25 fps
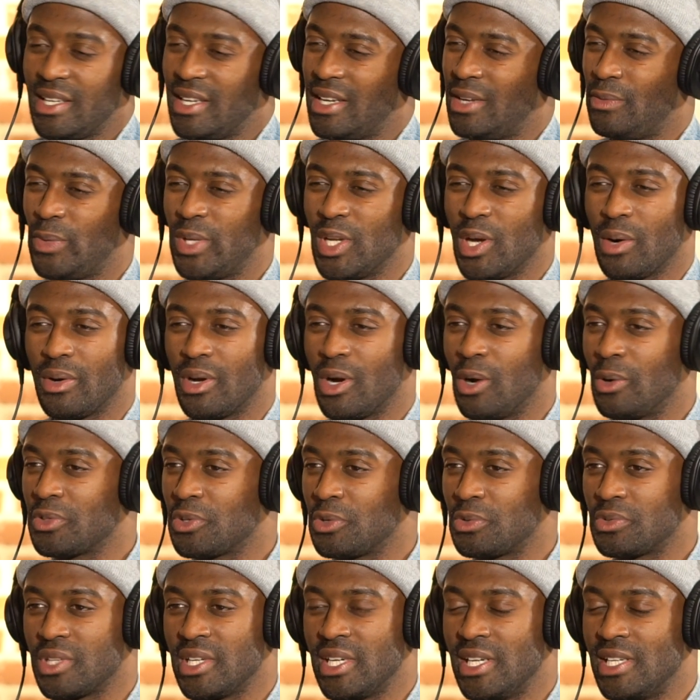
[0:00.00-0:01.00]
And again, we don't
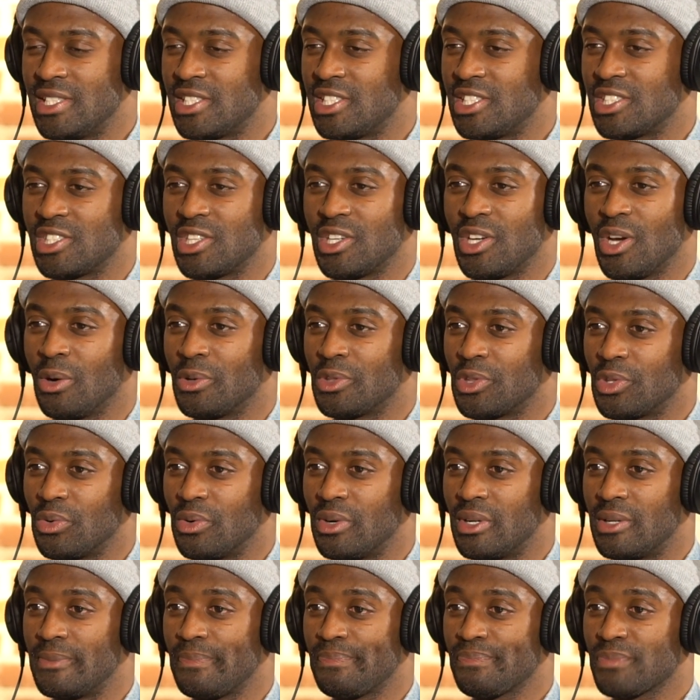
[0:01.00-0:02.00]
go through things just to go
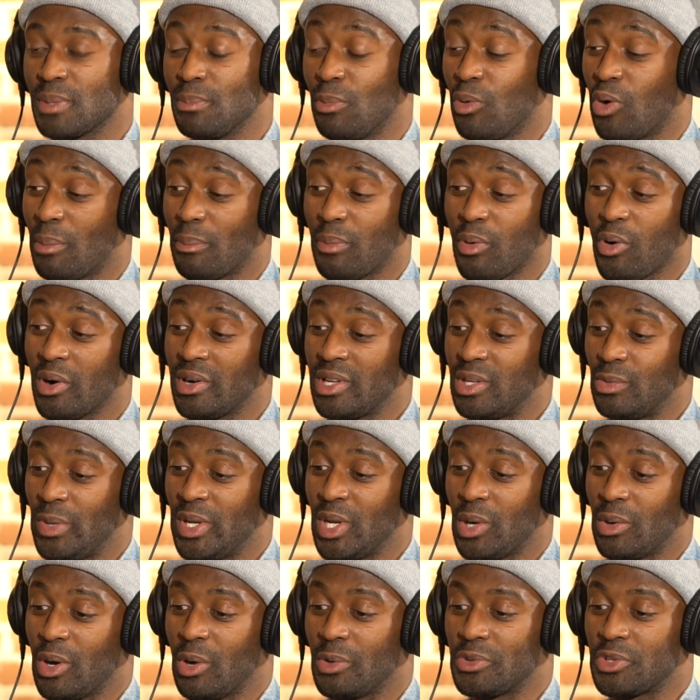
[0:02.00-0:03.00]
through it. More
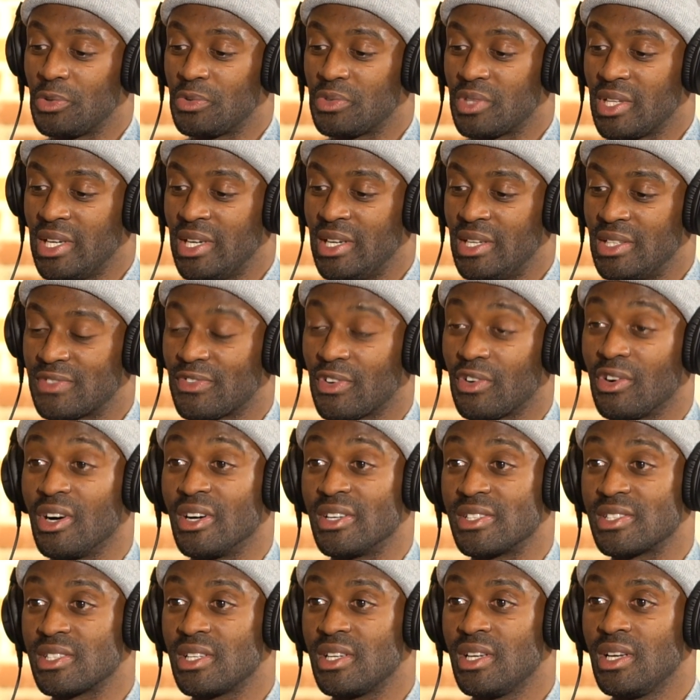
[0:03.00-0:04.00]
importantly, we don't go through things
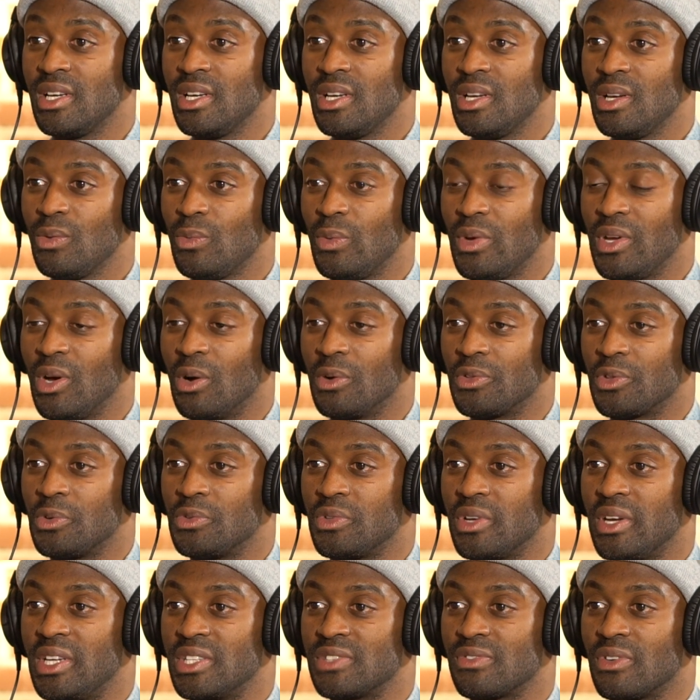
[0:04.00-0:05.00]
for us. We
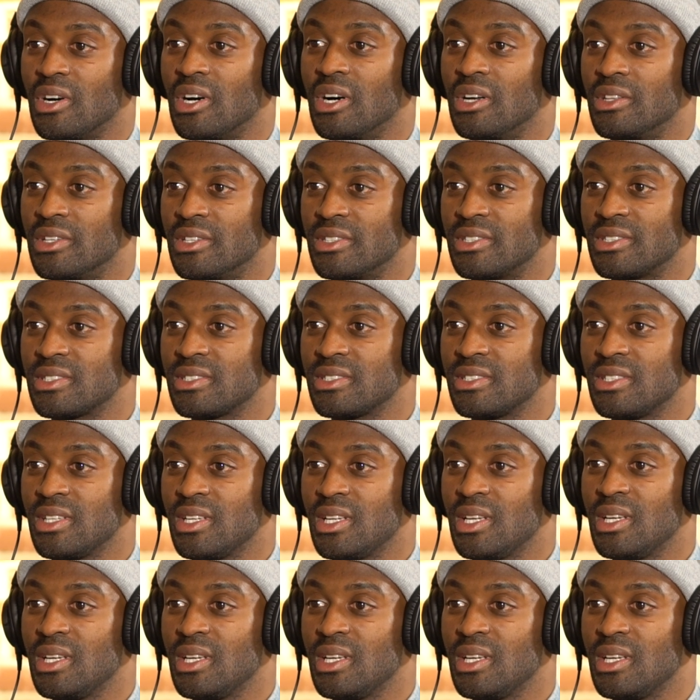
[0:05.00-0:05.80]
go through things for others.